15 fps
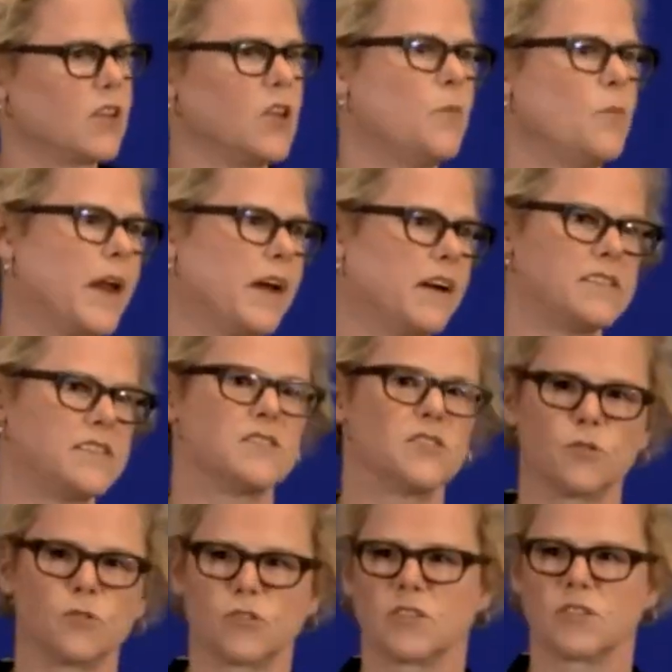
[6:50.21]
of the humanities
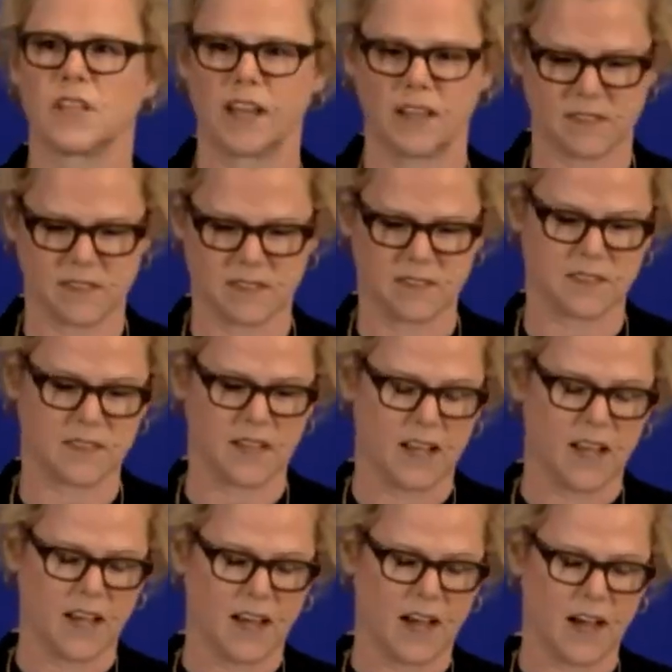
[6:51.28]
and social
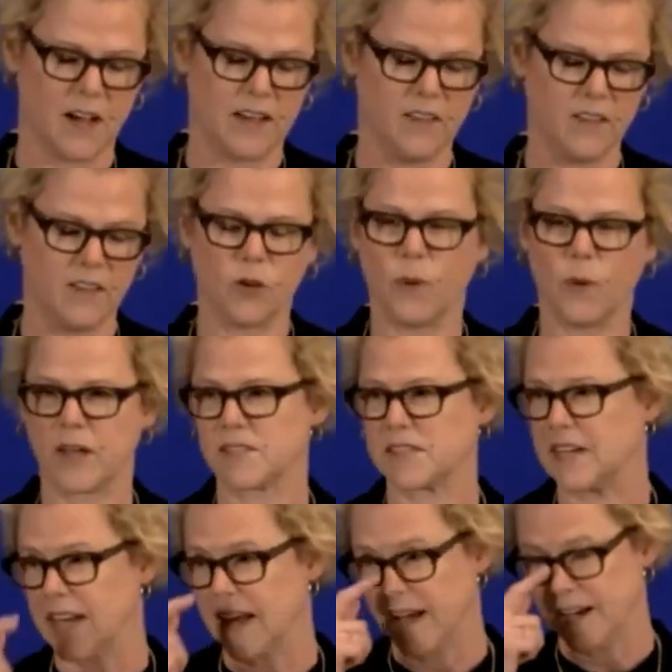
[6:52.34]
sciences uh, in the
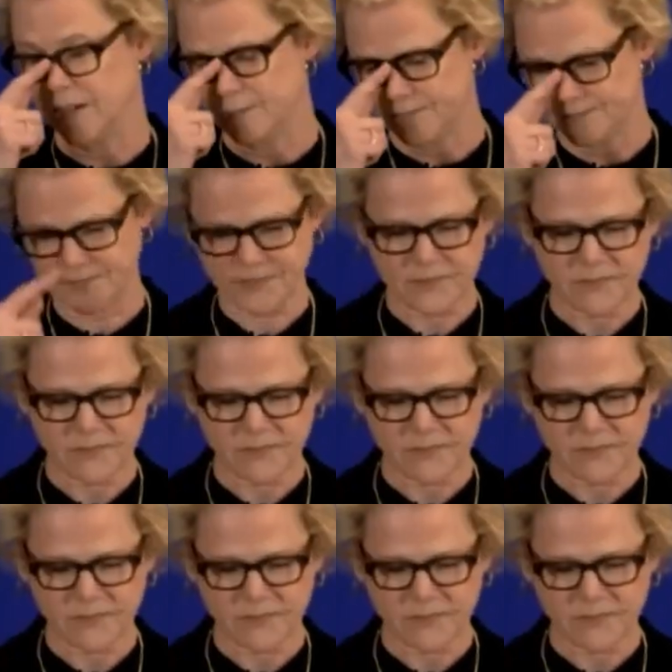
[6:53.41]
US today.